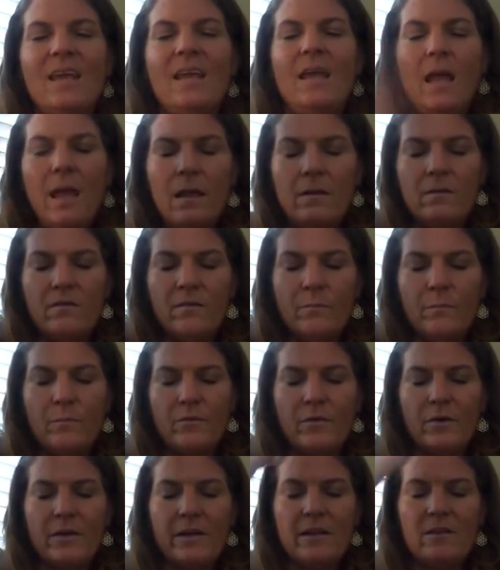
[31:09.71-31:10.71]
and
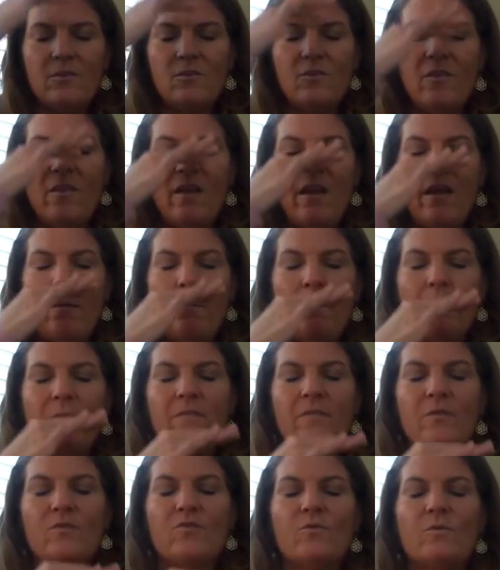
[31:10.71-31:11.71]
bridge them
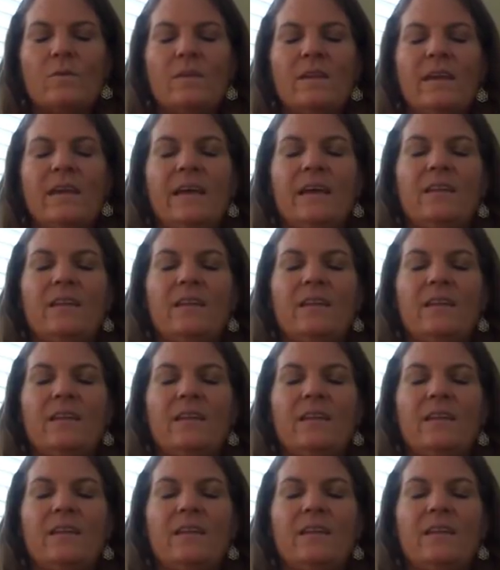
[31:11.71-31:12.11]
visually